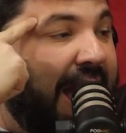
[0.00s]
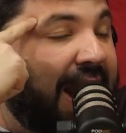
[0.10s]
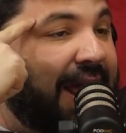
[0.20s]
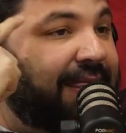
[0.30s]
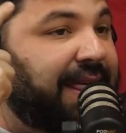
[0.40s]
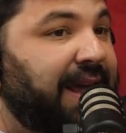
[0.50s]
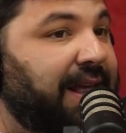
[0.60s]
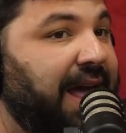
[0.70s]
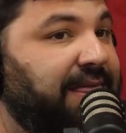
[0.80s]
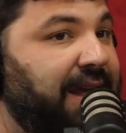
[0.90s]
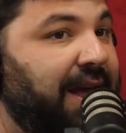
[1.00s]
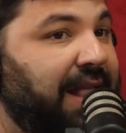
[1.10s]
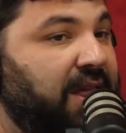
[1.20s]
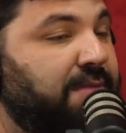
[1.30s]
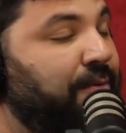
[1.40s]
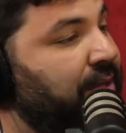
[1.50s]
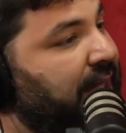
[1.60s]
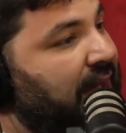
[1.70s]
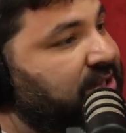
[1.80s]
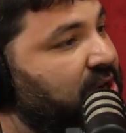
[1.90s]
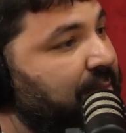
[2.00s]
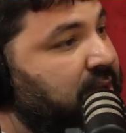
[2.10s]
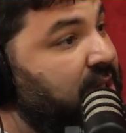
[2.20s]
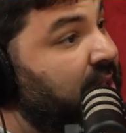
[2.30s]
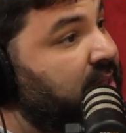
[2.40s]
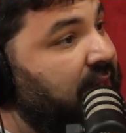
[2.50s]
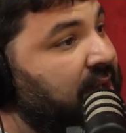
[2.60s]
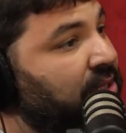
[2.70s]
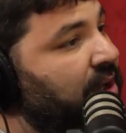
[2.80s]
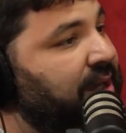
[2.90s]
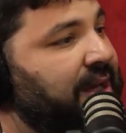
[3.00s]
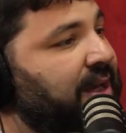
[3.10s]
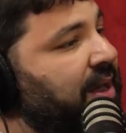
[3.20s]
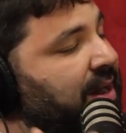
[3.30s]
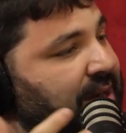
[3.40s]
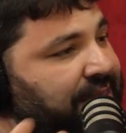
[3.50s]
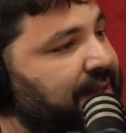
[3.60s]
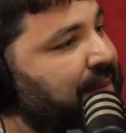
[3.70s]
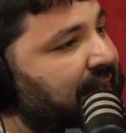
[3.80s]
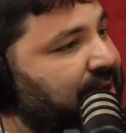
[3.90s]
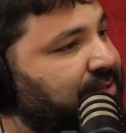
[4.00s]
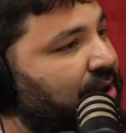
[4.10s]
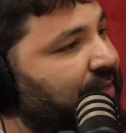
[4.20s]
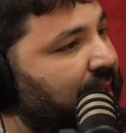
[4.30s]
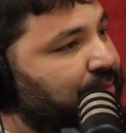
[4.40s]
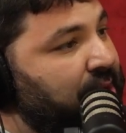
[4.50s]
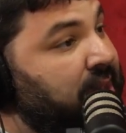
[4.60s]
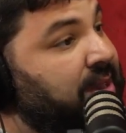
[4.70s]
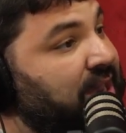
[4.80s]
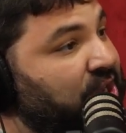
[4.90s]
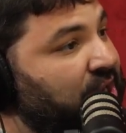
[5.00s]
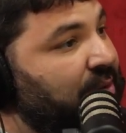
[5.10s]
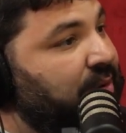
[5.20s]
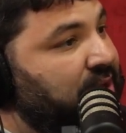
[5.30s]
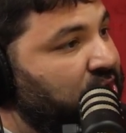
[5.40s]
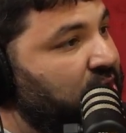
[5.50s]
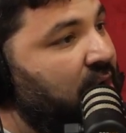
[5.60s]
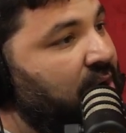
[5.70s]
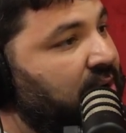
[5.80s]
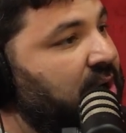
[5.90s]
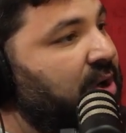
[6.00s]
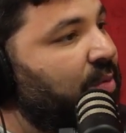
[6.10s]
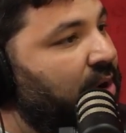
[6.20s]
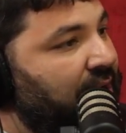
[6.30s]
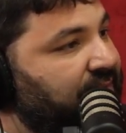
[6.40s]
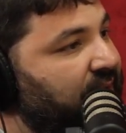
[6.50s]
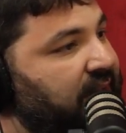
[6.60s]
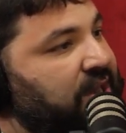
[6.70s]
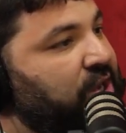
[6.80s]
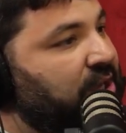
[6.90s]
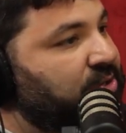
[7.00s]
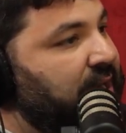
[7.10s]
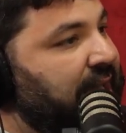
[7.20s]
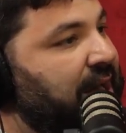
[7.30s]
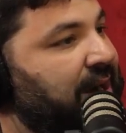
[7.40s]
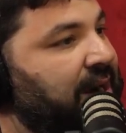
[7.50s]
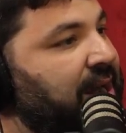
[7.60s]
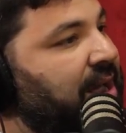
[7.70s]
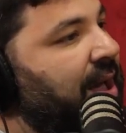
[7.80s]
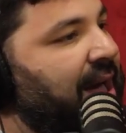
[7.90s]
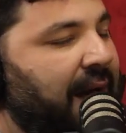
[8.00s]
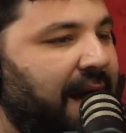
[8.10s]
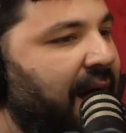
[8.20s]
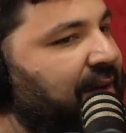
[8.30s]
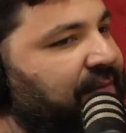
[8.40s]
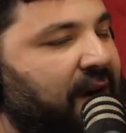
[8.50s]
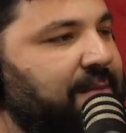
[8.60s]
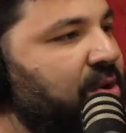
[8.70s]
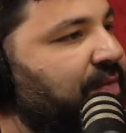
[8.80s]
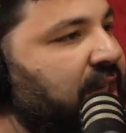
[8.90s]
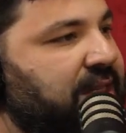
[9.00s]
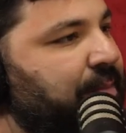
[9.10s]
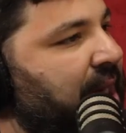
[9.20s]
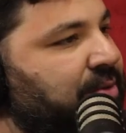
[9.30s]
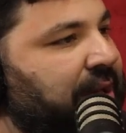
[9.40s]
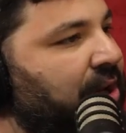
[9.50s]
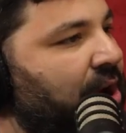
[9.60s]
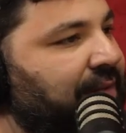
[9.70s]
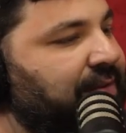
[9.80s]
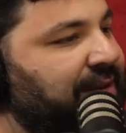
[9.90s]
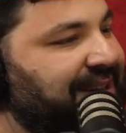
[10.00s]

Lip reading: And I think at this point the option almost like saying, look, nothing matters. All that prestige shit was a joke. We're all fucking children here. A fun movie is the best we can offer.